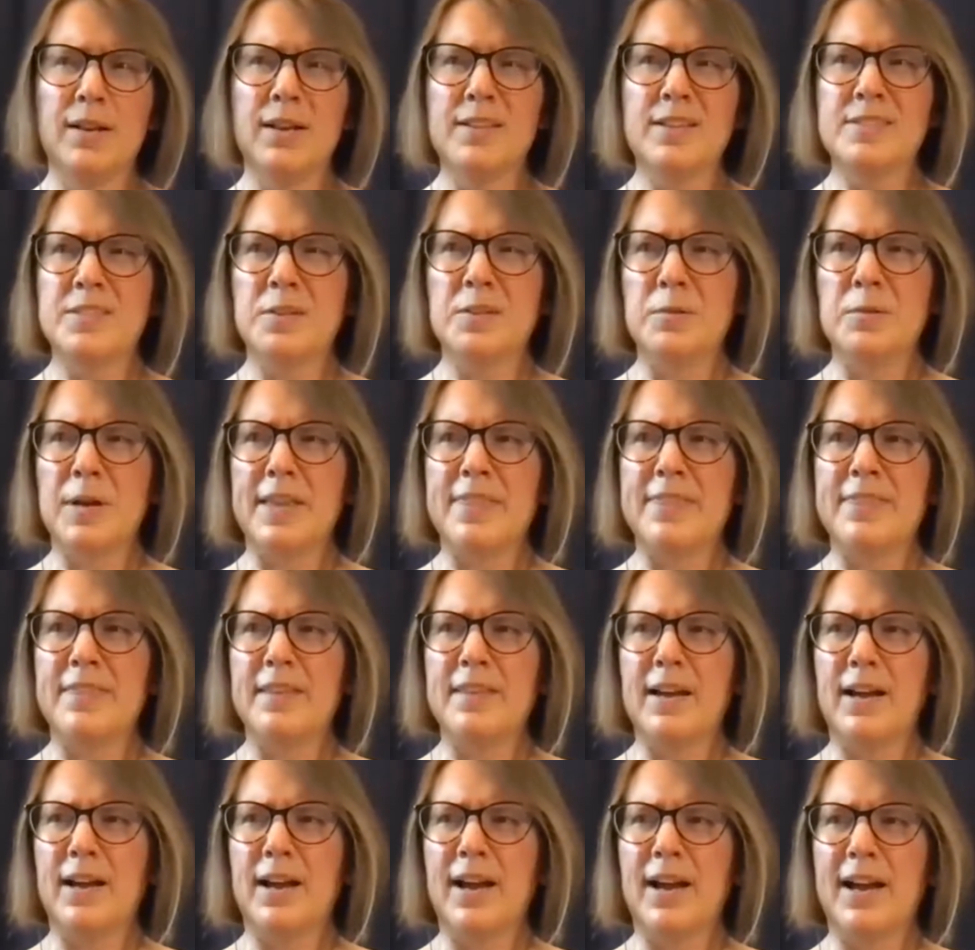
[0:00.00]
So
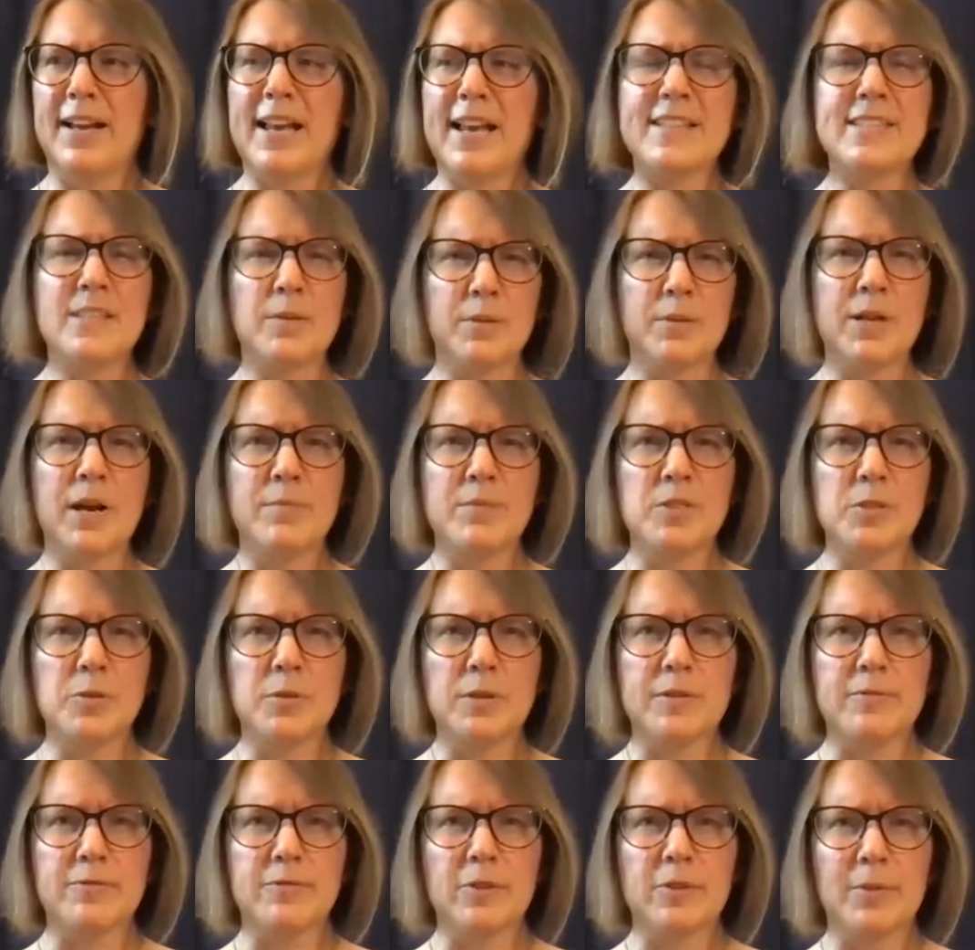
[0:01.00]
I guess I would come to
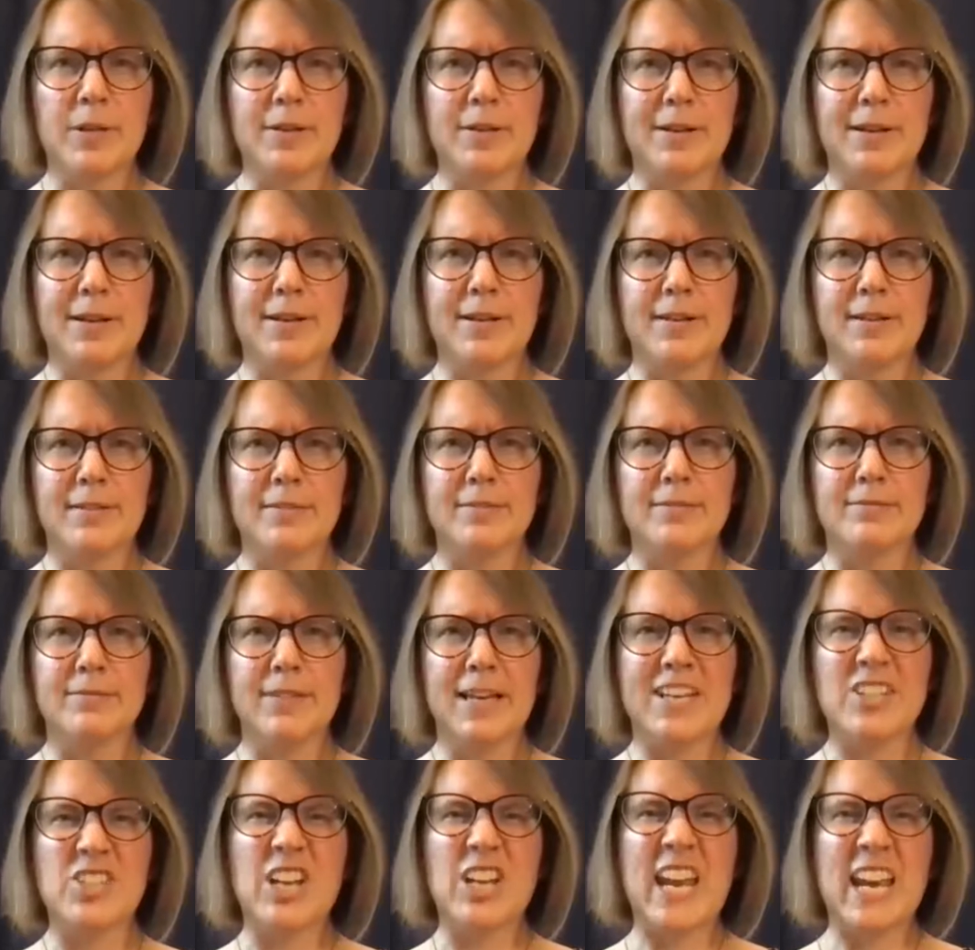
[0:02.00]
it from a
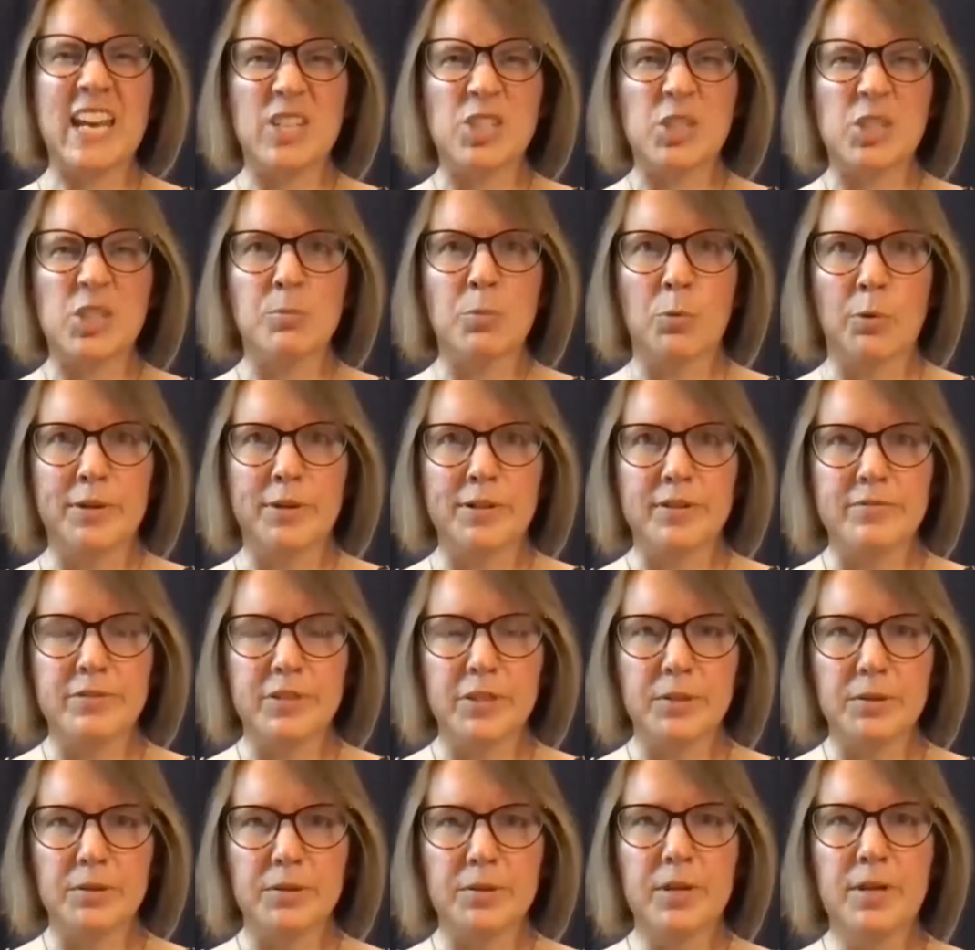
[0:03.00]
education point of
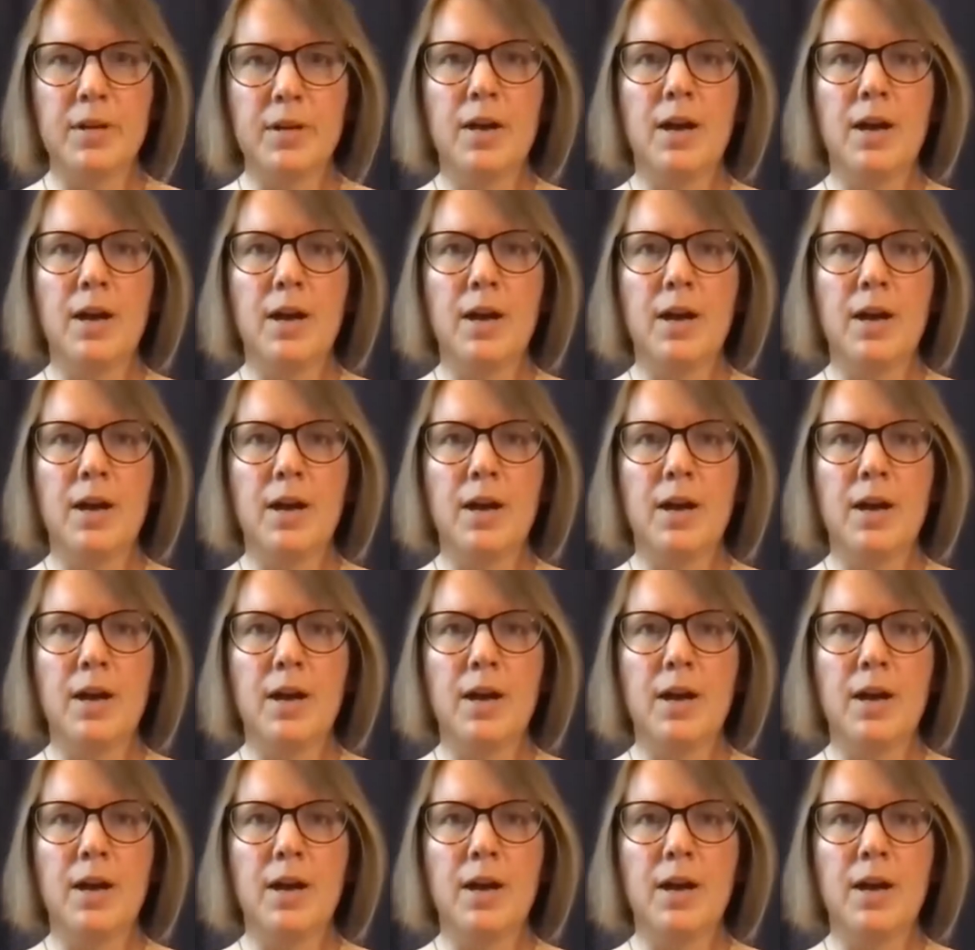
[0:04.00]
view.